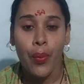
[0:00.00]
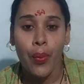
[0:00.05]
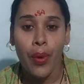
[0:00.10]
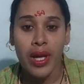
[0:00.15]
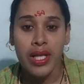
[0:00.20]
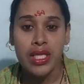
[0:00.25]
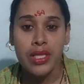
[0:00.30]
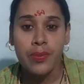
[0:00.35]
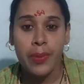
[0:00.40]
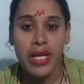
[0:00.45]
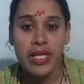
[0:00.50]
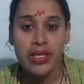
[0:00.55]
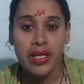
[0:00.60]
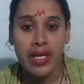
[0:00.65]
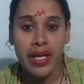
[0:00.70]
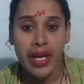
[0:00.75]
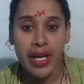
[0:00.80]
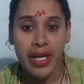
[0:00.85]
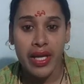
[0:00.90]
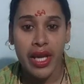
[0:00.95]
one's
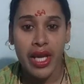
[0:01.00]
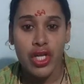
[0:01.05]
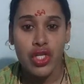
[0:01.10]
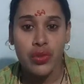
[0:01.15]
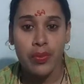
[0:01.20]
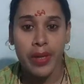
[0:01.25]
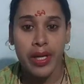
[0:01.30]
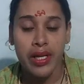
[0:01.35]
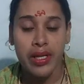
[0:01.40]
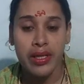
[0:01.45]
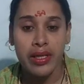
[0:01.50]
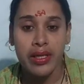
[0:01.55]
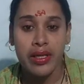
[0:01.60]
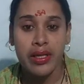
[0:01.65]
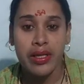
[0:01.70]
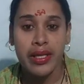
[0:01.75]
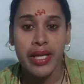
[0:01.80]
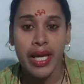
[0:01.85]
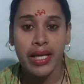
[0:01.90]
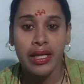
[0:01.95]
present engagement
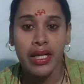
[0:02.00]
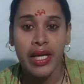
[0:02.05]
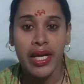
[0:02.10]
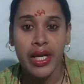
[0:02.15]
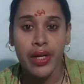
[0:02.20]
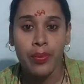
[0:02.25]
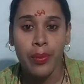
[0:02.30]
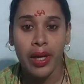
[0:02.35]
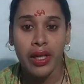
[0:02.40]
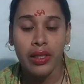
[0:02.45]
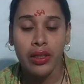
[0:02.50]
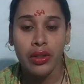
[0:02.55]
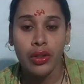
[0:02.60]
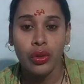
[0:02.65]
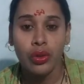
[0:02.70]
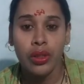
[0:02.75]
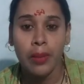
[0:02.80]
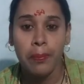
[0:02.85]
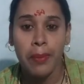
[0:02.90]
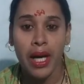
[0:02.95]
can lead one
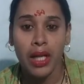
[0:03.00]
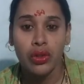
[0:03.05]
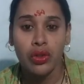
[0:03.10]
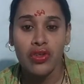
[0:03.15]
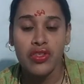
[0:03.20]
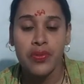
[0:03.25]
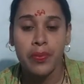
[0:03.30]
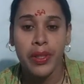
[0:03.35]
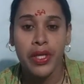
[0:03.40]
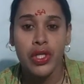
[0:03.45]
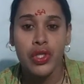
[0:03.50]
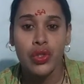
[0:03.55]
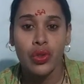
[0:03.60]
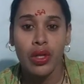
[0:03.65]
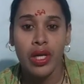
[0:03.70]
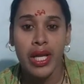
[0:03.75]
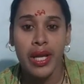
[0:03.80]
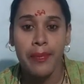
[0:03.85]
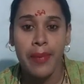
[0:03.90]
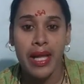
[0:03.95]
to the path of
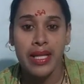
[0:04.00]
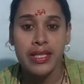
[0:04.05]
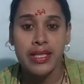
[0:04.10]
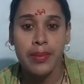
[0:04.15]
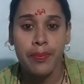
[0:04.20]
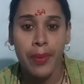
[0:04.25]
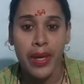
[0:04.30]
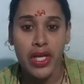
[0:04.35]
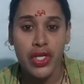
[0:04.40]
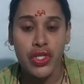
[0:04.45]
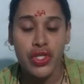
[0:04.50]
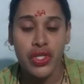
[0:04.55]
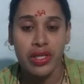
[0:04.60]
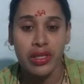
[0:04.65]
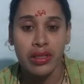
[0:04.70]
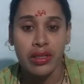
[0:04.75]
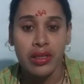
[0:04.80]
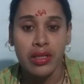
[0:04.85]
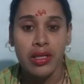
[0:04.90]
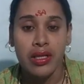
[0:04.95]
spiritual emancipation.